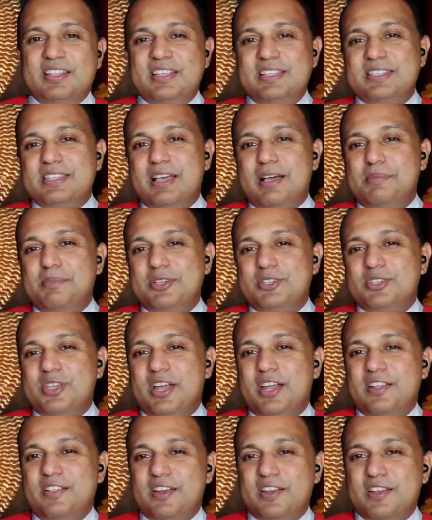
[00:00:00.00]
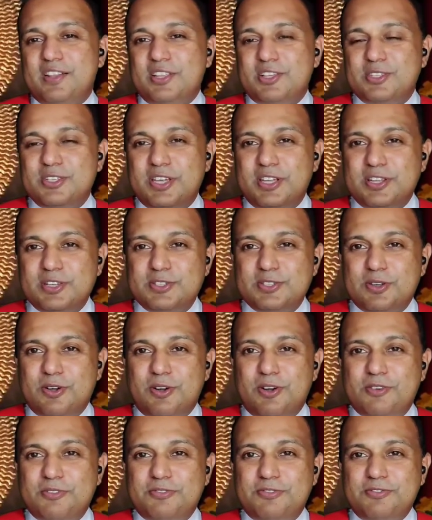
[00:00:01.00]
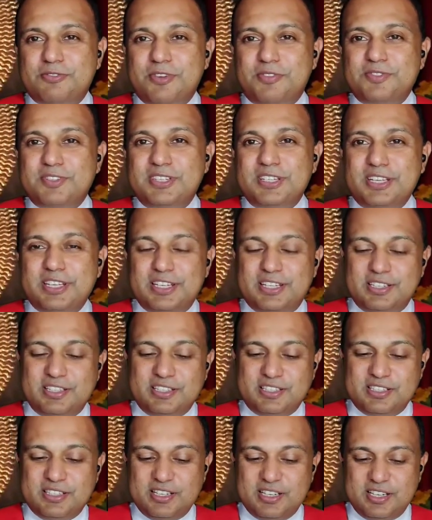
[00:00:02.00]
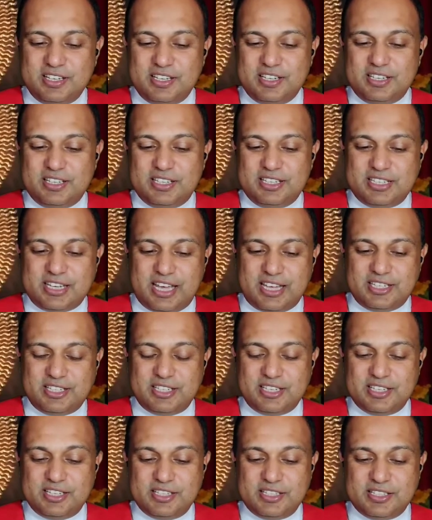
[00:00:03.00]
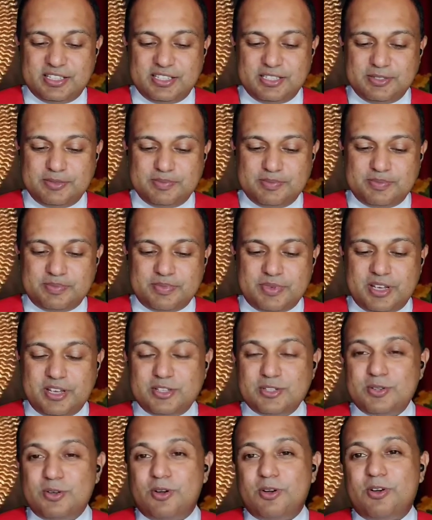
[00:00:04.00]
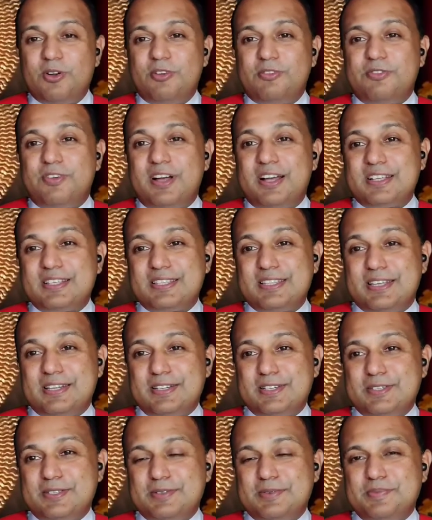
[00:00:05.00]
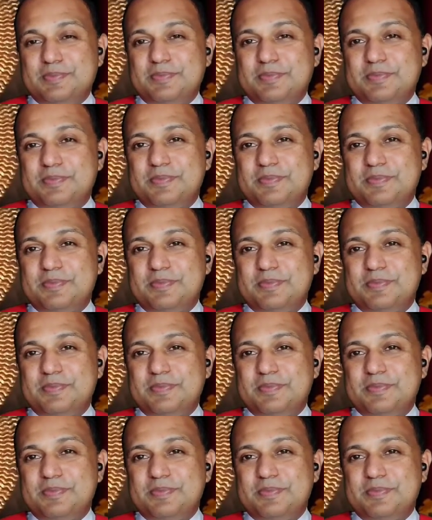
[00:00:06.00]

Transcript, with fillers: This psalm is another in the series of 15 titled A Song of Ascents.